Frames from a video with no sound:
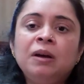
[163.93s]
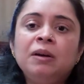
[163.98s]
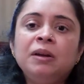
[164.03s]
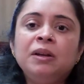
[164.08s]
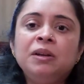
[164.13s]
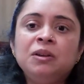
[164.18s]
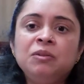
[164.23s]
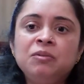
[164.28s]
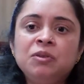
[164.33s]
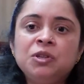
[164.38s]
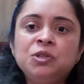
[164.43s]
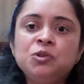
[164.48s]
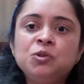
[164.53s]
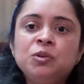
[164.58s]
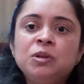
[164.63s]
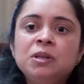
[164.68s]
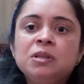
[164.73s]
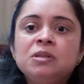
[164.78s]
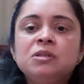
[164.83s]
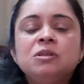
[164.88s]

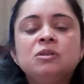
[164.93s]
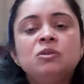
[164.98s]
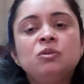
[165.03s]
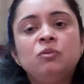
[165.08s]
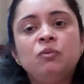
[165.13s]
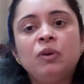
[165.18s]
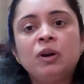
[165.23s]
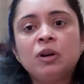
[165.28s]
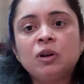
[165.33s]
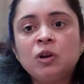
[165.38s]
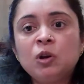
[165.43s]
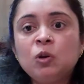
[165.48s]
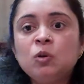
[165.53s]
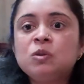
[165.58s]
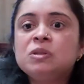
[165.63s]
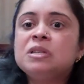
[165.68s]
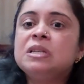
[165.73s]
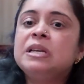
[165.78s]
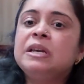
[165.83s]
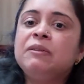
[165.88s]
individuals to work
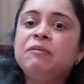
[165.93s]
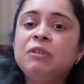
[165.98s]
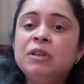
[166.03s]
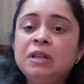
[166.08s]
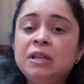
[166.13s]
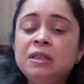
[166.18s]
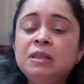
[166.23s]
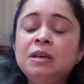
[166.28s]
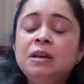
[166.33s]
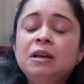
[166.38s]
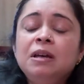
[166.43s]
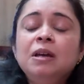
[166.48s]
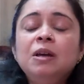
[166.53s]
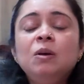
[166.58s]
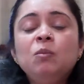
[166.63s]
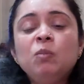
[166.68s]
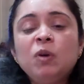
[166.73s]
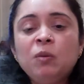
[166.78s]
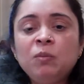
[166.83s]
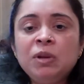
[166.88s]
closely with
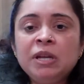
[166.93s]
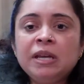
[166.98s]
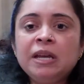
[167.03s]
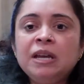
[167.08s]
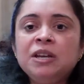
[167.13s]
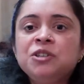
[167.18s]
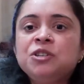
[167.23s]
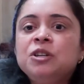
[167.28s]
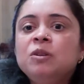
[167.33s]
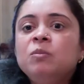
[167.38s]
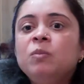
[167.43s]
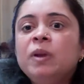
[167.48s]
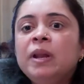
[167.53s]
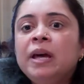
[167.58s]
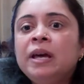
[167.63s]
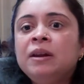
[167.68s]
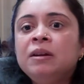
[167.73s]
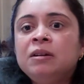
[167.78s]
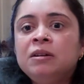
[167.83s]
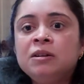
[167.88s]
publication
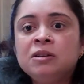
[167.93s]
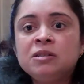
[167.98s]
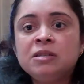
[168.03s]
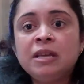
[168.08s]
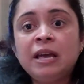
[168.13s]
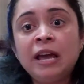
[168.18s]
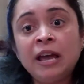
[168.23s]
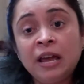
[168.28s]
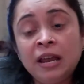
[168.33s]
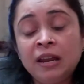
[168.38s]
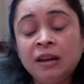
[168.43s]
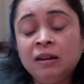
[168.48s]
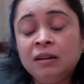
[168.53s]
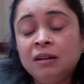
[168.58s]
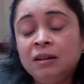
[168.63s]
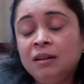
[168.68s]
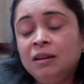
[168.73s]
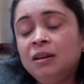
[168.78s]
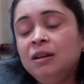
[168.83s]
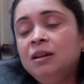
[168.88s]
planners, and
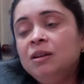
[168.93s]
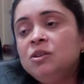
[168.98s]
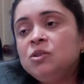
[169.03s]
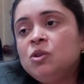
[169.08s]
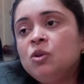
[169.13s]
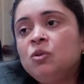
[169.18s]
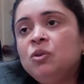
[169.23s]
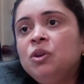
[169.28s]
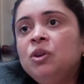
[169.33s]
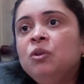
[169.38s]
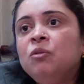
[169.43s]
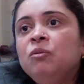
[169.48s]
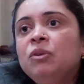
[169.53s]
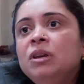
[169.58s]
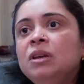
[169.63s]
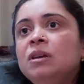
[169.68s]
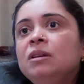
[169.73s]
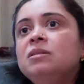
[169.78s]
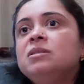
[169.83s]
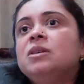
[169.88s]
so
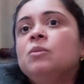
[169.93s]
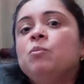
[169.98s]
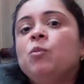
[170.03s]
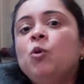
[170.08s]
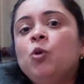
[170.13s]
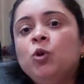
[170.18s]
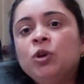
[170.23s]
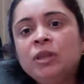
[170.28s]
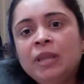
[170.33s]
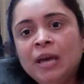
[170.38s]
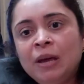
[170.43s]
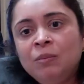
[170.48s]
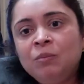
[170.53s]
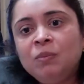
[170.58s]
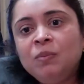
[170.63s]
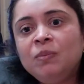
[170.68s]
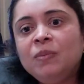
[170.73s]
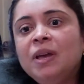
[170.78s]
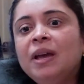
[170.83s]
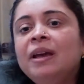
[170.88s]
we support them,
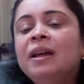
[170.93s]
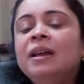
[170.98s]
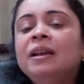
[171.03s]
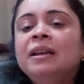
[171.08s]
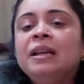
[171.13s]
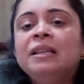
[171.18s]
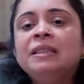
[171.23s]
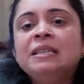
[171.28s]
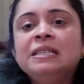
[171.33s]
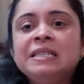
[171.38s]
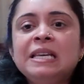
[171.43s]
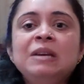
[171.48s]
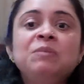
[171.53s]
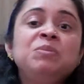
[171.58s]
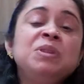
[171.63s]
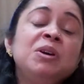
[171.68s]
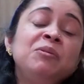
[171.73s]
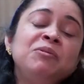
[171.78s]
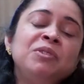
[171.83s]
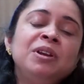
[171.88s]
and at the same
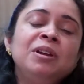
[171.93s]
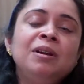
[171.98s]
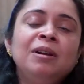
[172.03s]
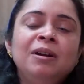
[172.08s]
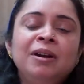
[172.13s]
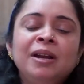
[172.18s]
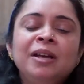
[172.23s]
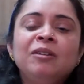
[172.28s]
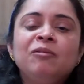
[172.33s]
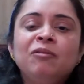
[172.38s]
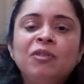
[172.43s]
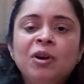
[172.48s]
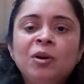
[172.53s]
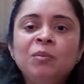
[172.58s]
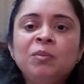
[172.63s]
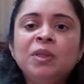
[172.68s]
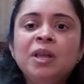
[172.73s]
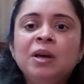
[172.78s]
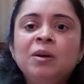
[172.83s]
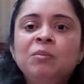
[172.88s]
time we are learning
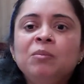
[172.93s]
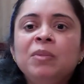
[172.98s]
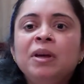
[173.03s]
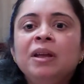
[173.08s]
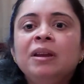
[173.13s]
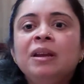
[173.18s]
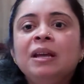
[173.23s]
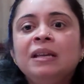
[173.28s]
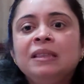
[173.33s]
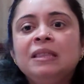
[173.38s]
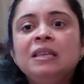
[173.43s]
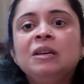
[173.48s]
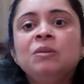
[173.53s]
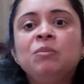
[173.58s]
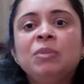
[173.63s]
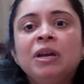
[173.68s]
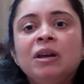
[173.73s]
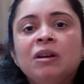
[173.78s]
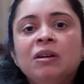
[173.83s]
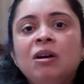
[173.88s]
from them. And I
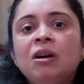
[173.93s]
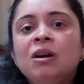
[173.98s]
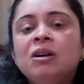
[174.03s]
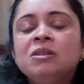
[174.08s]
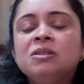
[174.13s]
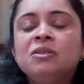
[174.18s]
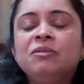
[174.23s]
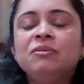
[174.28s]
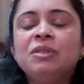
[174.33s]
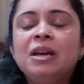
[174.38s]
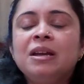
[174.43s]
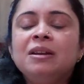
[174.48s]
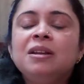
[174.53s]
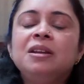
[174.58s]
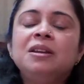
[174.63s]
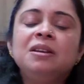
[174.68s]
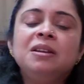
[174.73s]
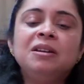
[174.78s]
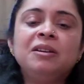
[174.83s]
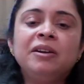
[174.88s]
think because of that
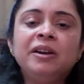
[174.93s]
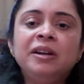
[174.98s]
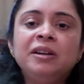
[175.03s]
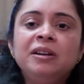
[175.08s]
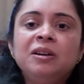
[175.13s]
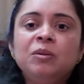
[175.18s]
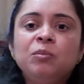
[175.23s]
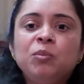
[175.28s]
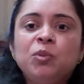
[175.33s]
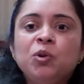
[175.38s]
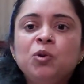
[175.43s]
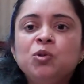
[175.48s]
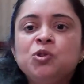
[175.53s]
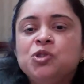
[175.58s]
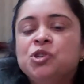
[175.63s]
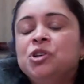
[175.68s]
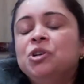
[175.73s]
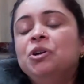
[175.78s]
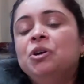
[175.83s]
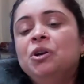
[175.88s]
integrated
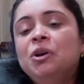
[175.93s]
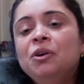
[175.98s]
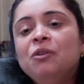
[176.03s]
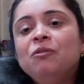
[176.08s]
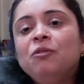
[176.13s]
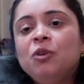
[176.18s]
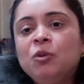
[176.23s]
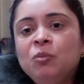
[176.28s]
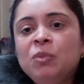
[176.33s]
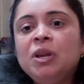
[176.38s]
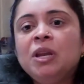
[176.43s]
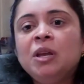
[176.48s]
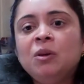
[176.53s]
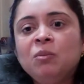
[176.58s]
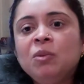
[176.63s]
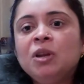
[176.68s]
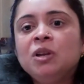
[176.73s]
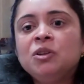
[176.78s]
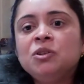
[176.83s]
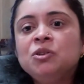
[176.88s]
approach, we've been
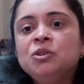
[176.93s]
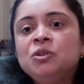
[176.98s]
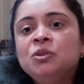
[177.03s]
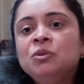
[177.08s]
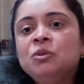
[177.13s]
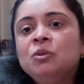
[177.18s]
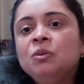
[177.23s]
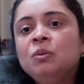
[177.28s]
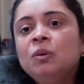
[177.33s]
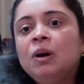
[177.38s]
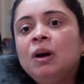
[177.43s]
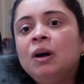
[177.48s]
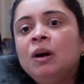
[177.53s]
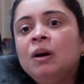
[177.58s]
able to